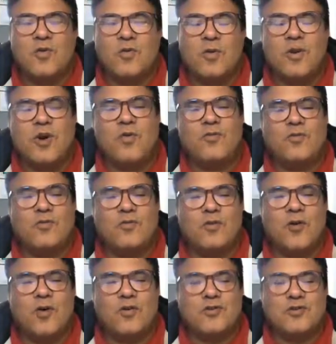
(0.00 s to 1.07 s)
we don't
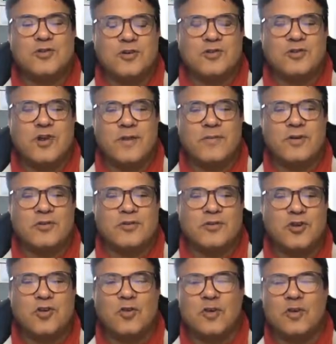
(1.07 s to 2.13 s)
focus on
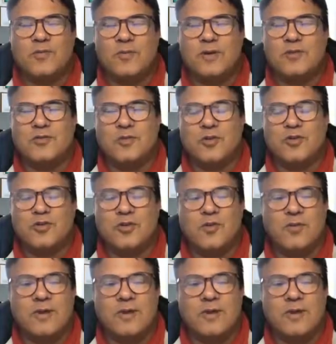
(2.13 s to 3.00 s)
cybersecurity as much as we should.